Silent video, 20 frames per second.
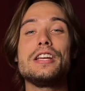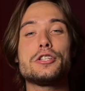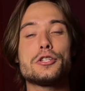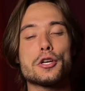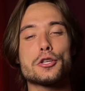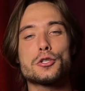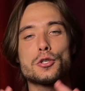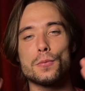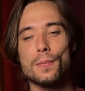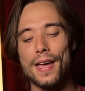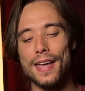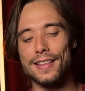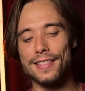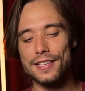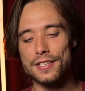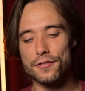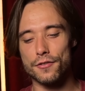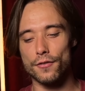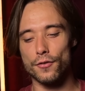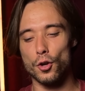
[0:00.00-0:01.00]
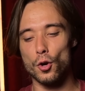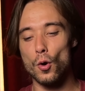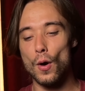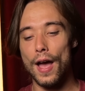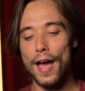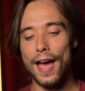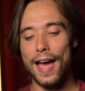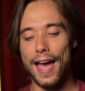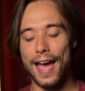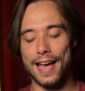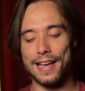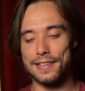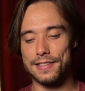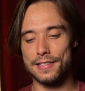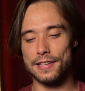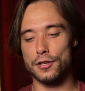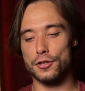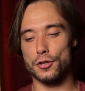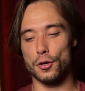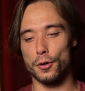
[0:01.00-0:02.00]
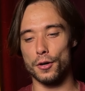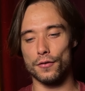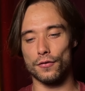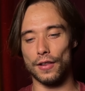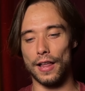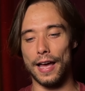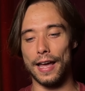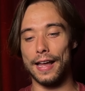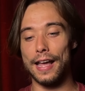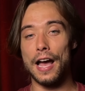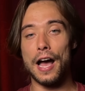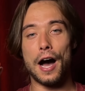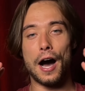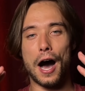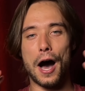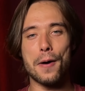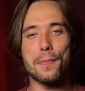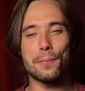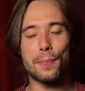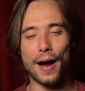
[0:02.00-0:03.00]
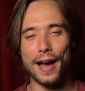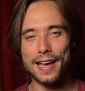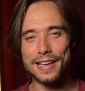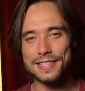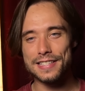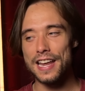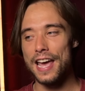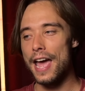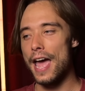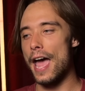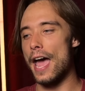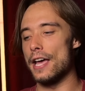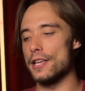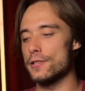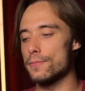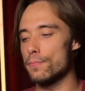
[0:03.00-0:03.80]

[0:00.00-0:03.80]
just to make this review as sort of like unbiased as